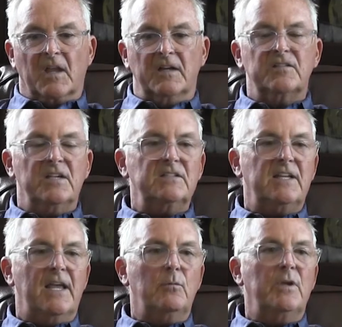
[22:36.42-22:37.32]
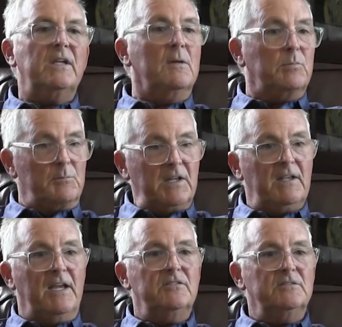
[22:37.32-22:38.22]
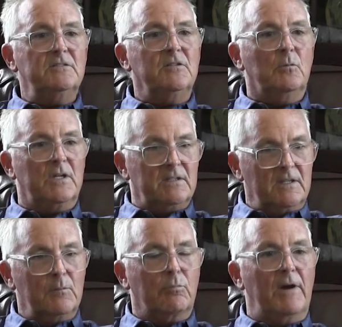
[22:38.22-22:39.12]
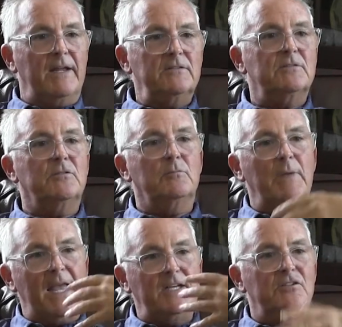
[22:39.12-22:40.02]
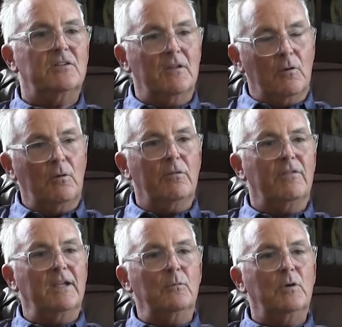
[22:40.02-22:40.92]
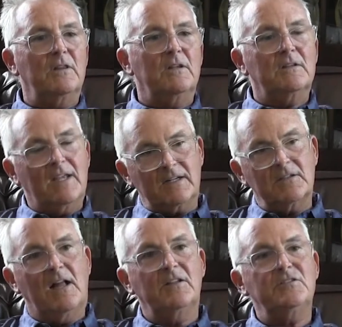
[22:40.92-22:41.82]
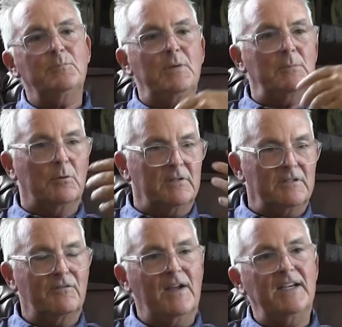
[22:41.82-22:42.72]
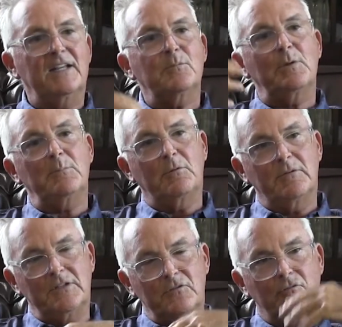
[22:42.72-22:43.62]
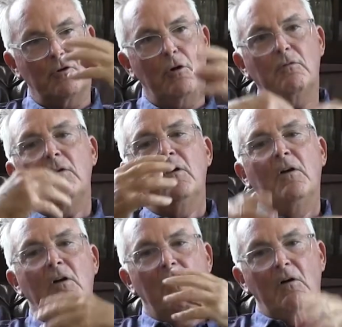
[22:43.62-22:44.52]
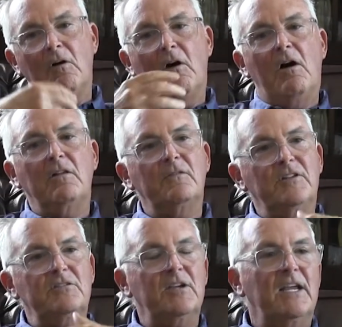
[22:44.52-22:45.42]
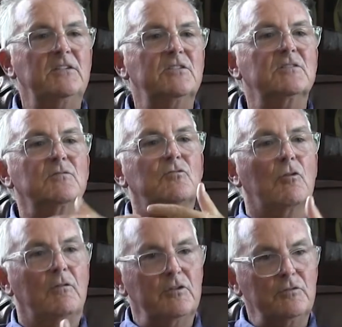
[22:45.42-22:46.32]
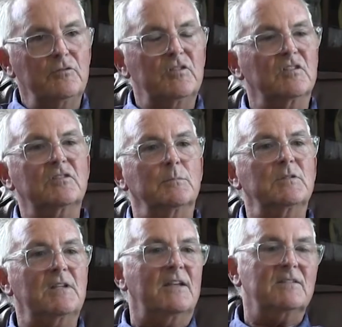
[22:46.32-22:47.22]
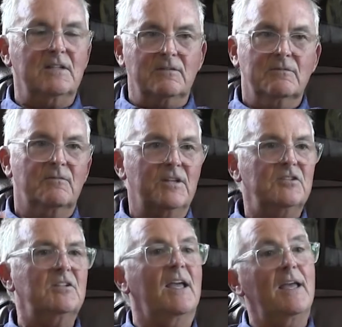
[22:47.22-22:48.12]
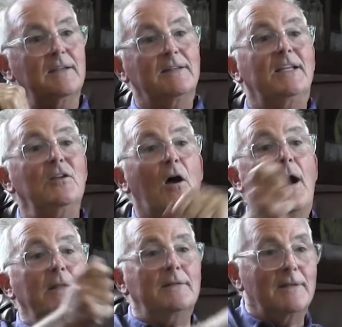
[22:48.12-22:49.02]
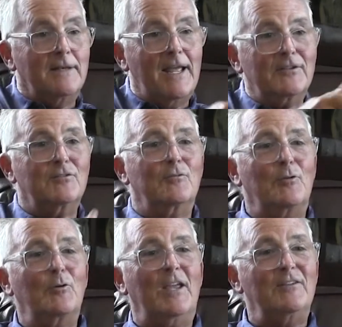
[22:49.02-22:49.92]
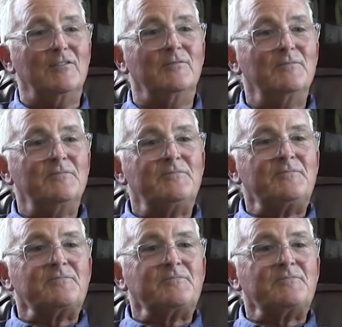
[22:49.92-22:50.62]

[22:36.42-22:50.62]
a six to eight week implementation. You went to their branch, you managed the whole thing with the technology people and the finance people, and you drove all of the changes and drove the new systems testing, finished to end, and then you're on to the next. What are the product?